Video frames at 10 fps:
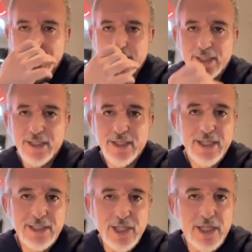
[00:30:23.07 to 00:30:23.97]
But uh,
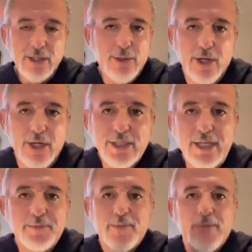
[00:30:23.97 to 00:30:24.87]
it's like
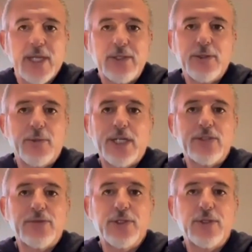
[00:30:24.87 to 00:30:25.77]
lacrosse. Hey, you can
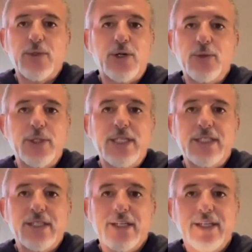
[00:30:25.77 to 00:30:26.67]
watch film all
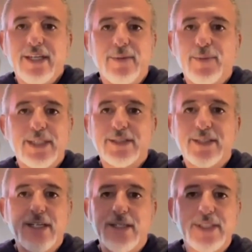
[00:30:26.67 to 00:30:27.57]
week, and by
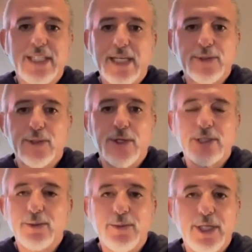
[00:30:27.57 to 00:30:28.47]
the time the game
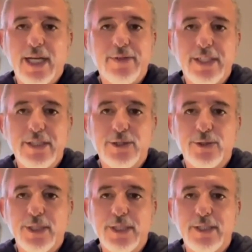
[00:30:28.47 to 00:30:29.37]
starts, you might have an
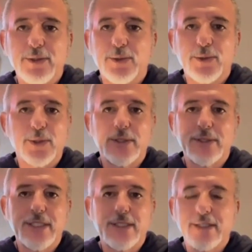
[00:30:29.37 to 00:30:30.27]
injury
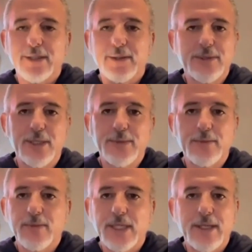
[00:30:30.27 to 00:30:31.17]
or that, you know, yep. something
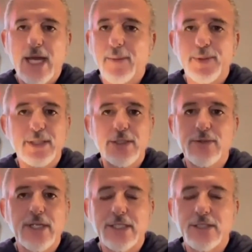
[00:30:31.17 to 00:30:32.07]
might happen, and
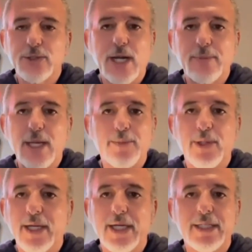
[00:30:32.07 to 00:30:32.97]
you got to scrap that
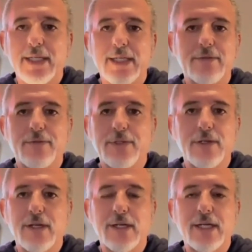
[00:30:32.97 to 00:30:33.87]
plan and
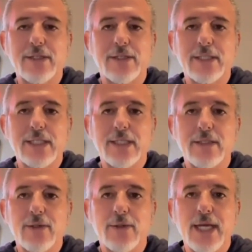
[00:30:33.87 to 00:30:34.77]
figure out how you're going to
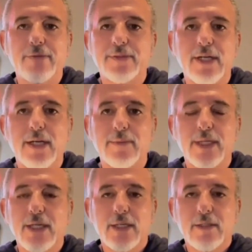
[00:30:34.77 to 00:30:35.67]
get, you know, halftime,